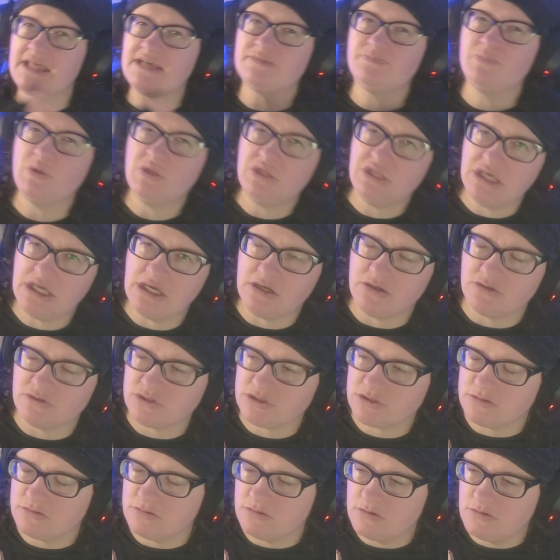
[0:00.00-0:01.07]
been years.
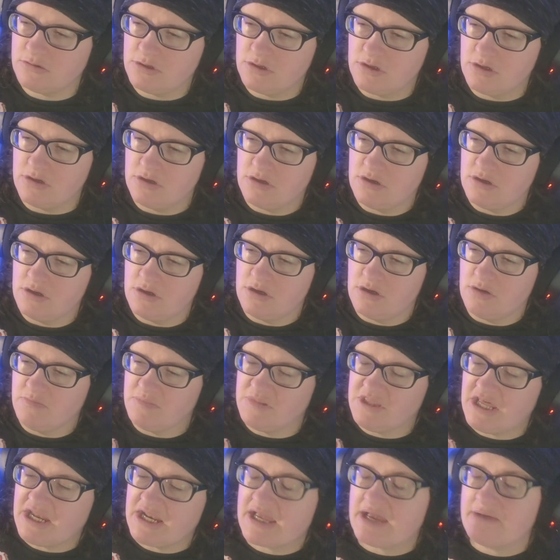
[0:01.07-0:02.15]

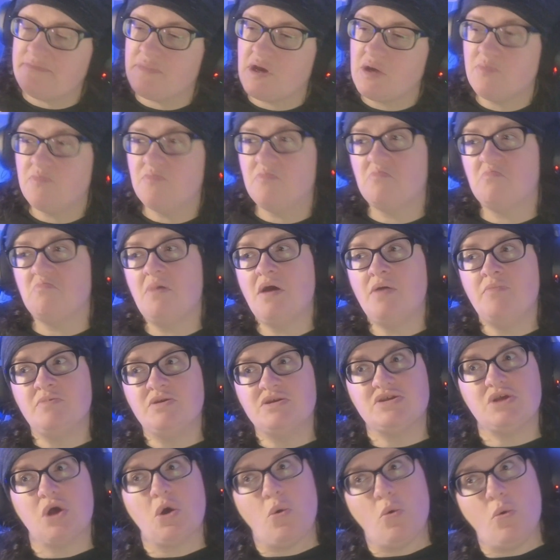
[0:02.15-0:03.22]
Then again, my
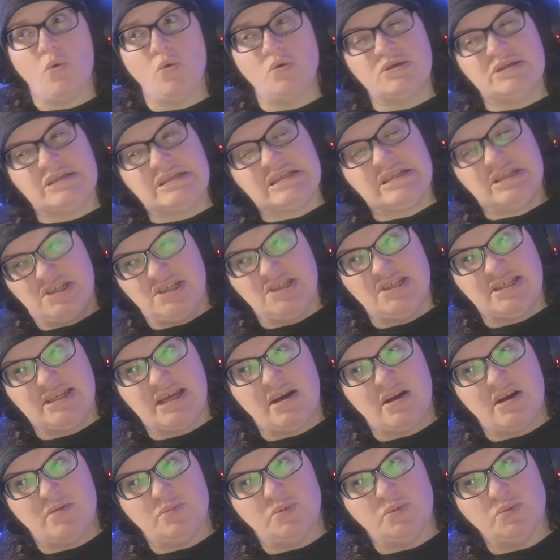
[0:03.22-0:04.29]
memory's just
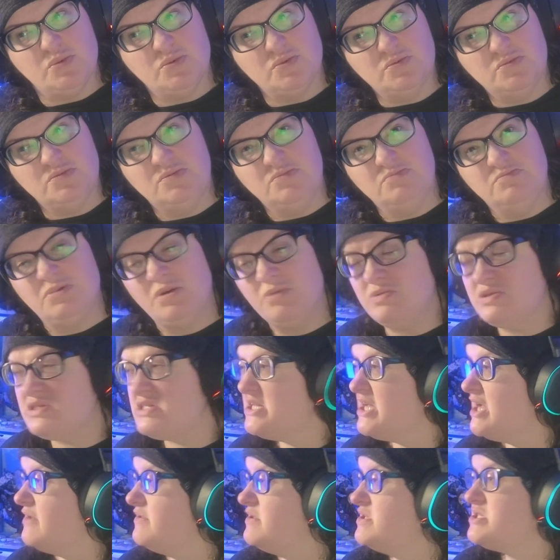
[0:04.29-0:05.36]
terrible. But we'll see
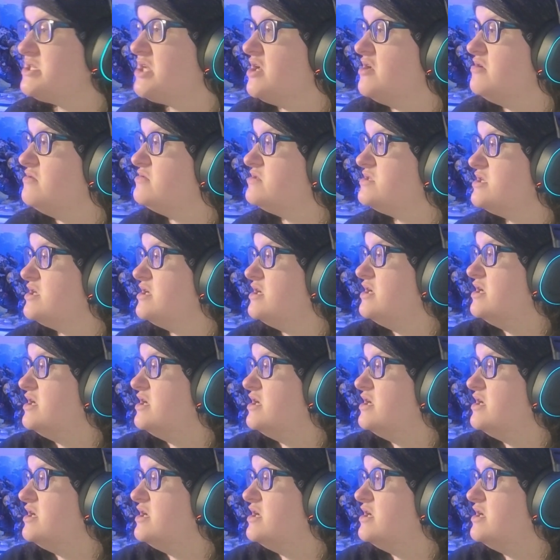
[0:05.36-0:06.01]
how this goes.